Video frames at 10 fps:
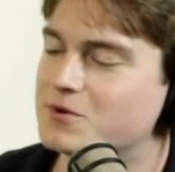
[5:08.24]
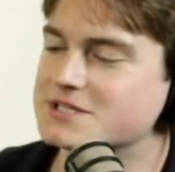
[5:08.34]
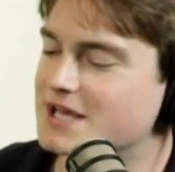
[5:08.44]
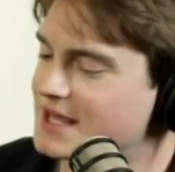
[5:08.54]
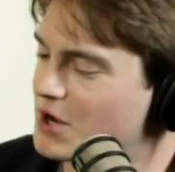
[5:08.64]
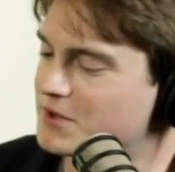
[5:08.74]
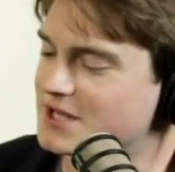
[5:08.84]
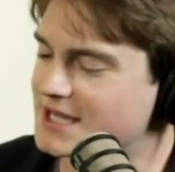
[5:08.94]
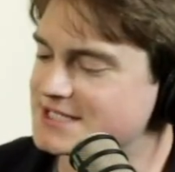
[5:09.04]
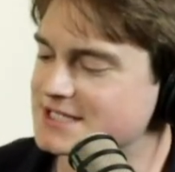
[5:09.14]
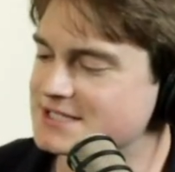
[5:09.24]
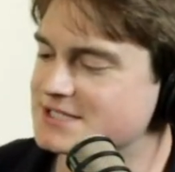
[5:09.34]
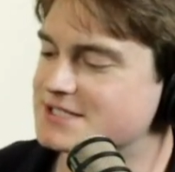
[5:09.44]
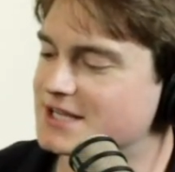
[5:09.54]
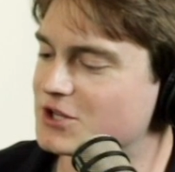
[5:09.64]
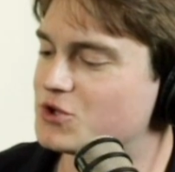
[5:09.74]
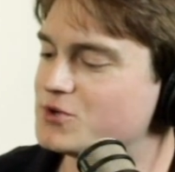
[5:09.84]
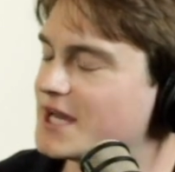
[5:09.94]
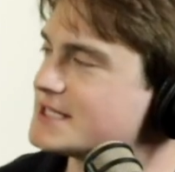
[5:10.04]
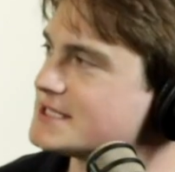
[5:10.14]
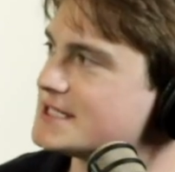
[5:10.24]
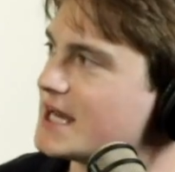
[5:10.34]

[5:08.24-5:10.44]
It was, we licensed it through Texas